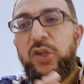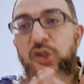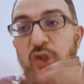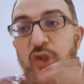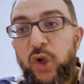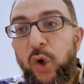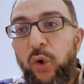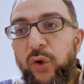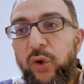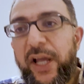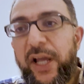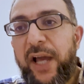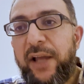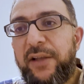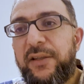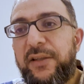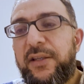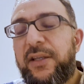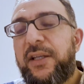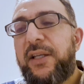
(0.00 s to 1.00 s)
stole
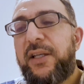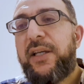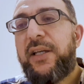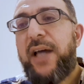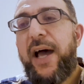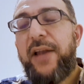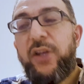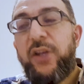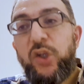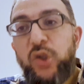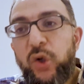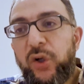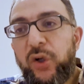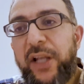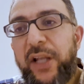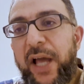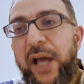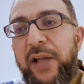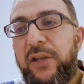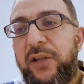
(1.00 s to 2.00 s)
land, and they took
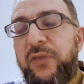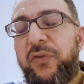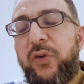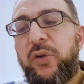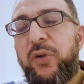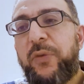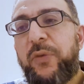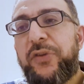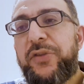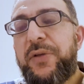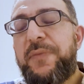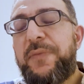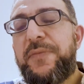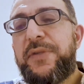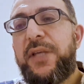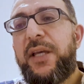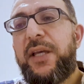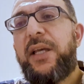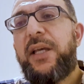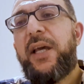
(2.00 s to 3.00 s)
land from the
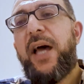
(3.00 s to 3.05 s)
Muslims.